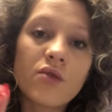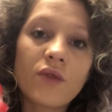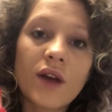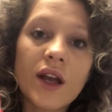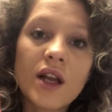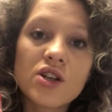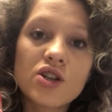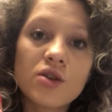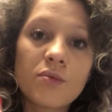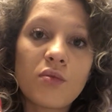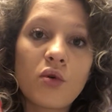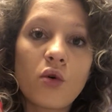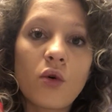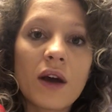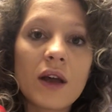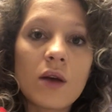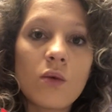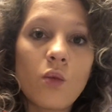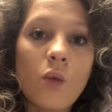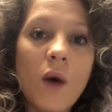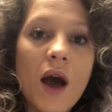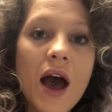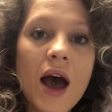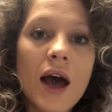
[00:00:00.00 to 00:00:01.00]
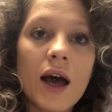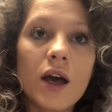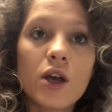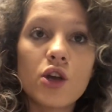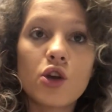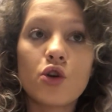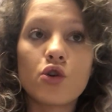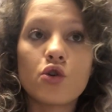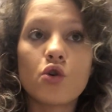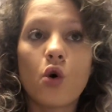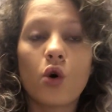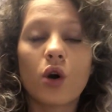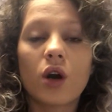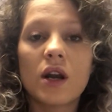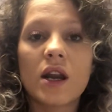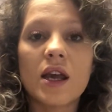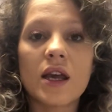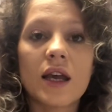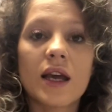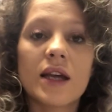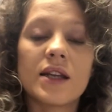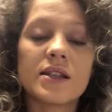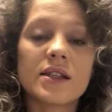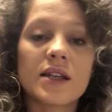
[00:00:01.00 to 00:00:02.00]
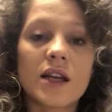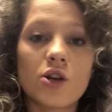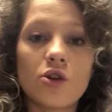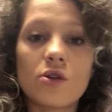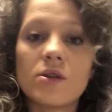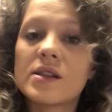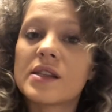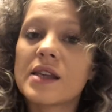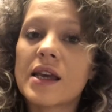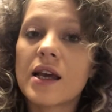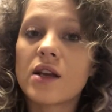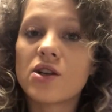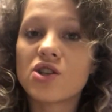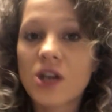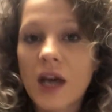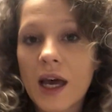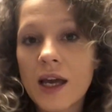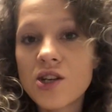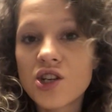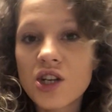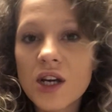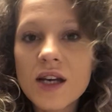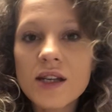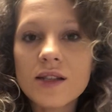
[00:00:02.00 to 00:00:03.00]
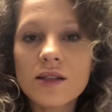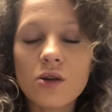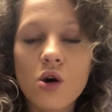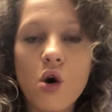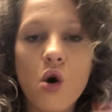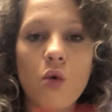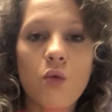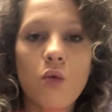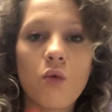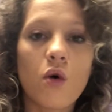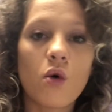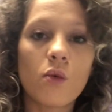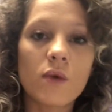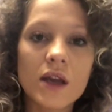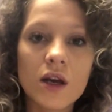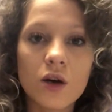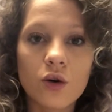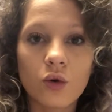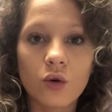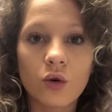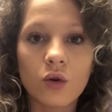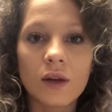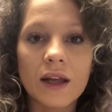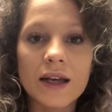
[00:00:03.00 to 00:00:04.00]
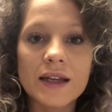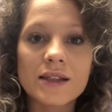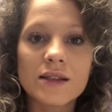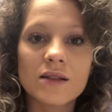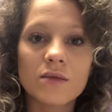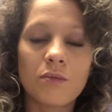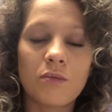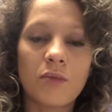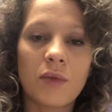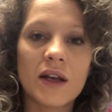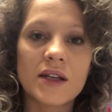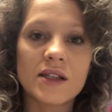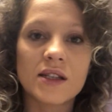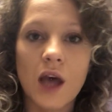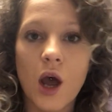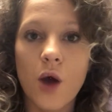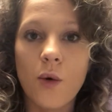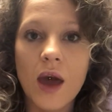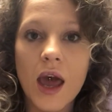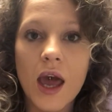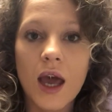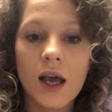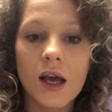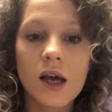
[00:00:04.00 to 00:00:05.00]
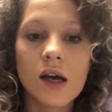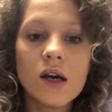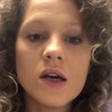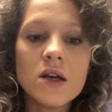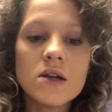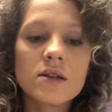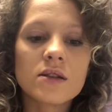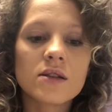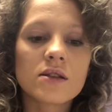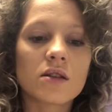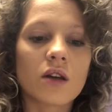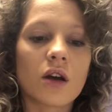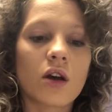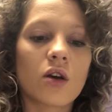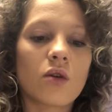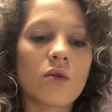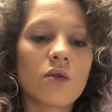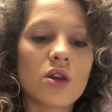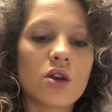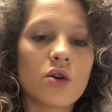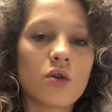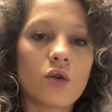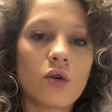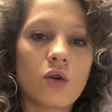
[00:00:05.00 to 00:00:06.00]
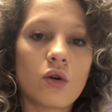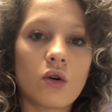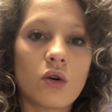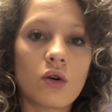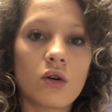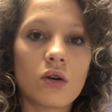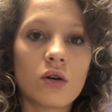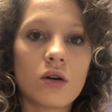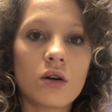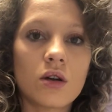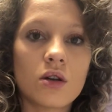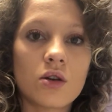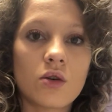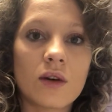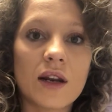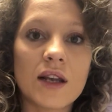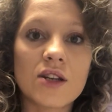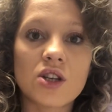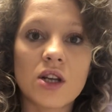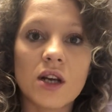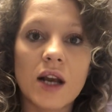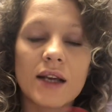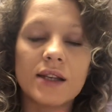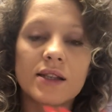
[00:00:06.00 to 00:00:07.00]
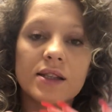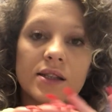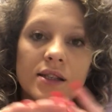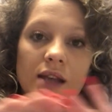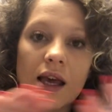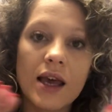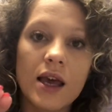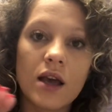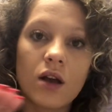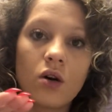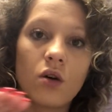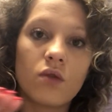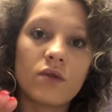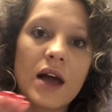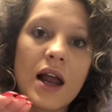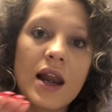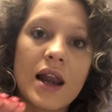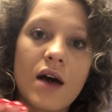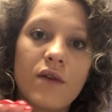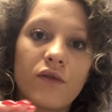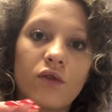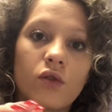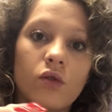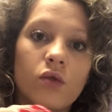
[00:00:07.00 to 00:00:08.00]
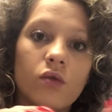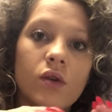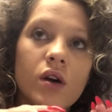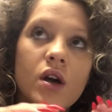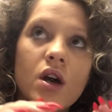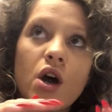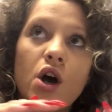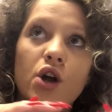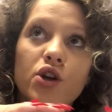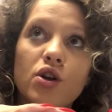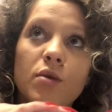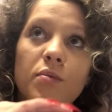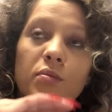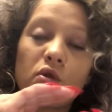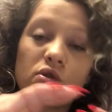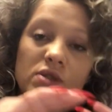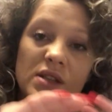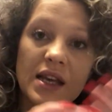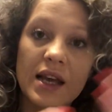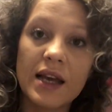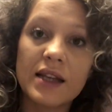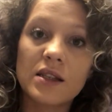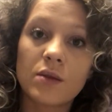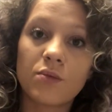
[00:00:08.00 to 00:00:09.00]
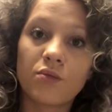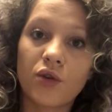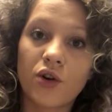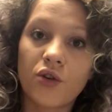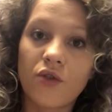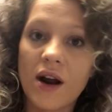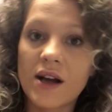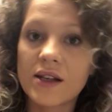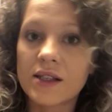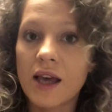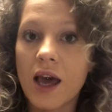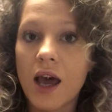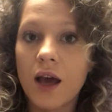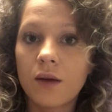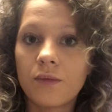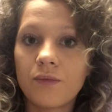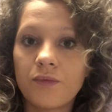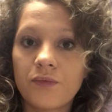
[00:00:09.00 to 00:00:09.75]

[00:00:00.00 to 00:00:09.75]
reach a point where you're not going to continue seeing changes, or what we call is plateauing. So you're literally like staying on that level and your body isn't progressing.